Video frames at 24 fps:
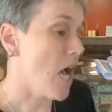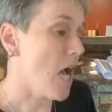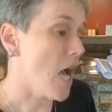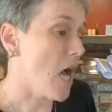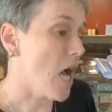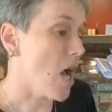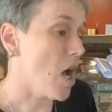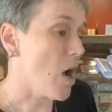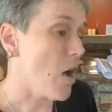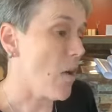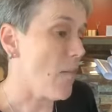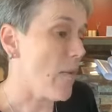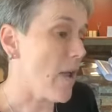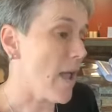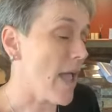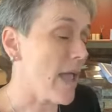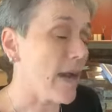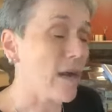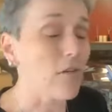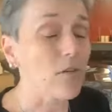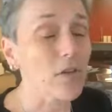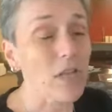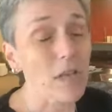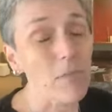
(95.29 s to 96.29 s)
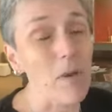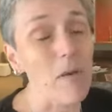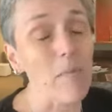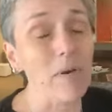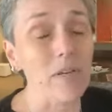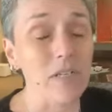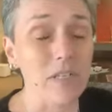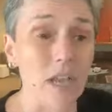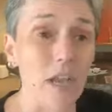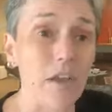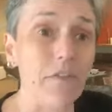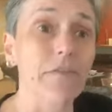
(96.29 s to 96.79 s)
um, and it'll keep
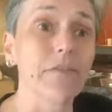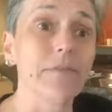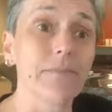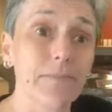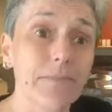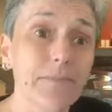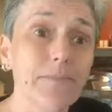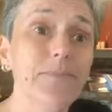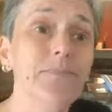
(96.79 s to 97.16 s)
everybody safe.